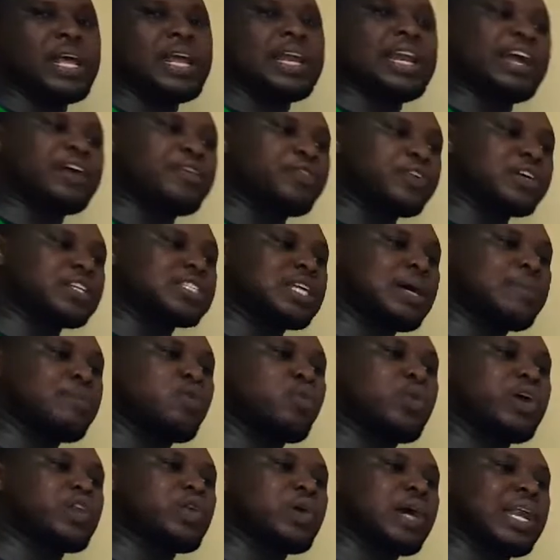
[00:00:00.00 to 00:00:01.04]
Like, for example,
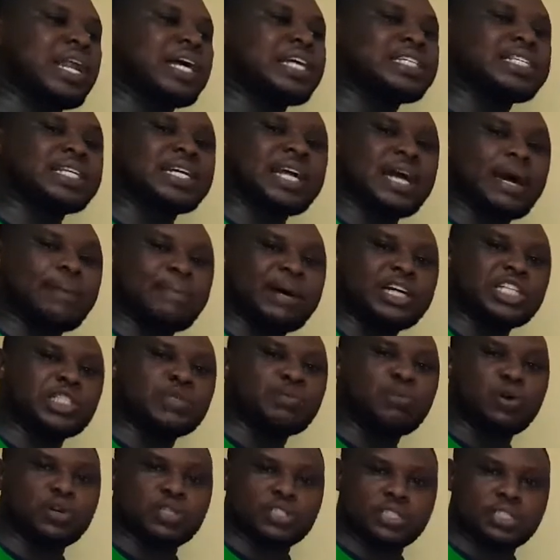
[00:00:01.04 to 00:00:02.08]
when you are lighting a
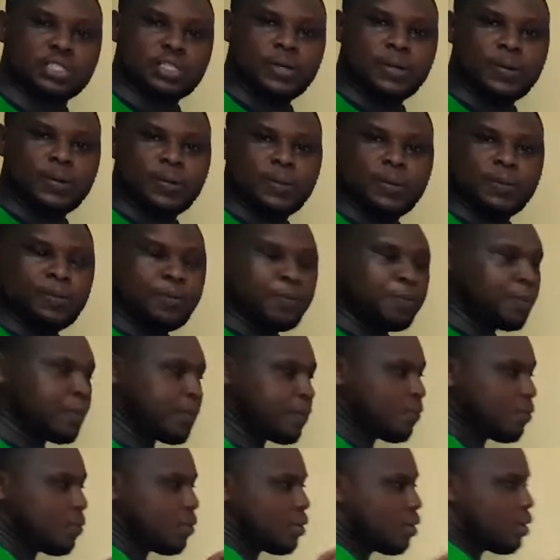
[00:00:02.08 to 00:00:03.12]
matchbox.
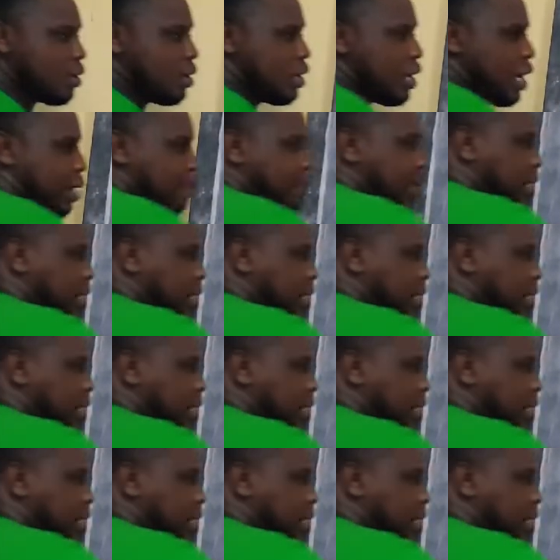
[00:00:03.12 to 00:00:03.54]
A